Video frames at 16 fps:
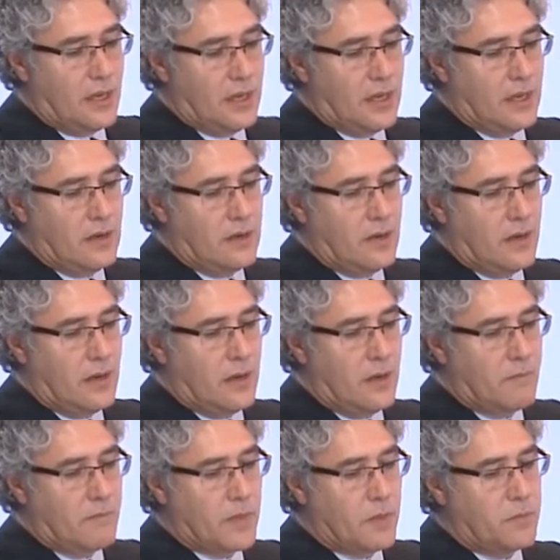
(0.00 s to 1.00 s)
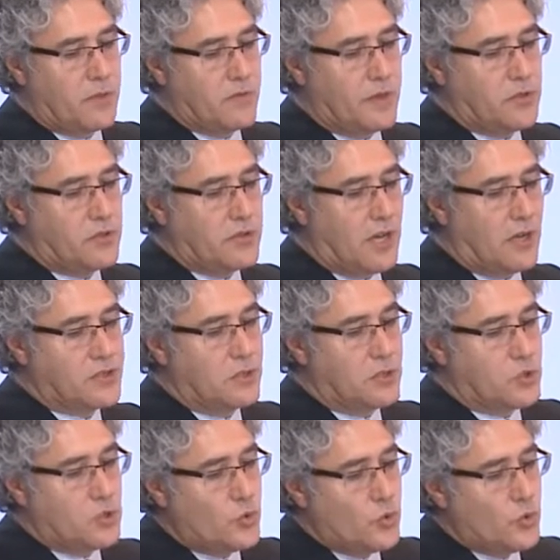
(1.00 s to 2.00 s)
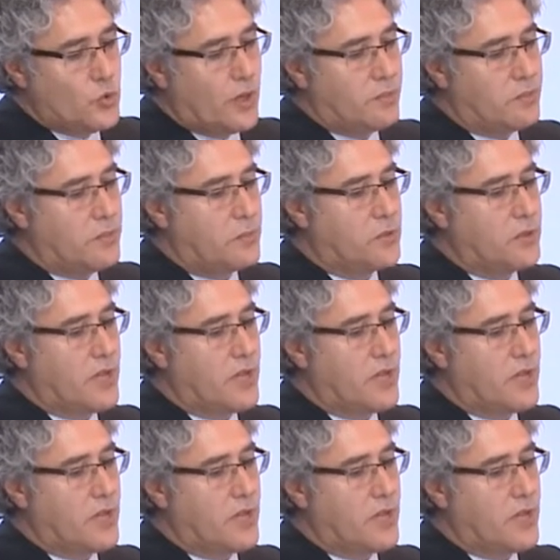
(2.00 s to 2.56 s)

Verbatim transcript: And um, between 2002 and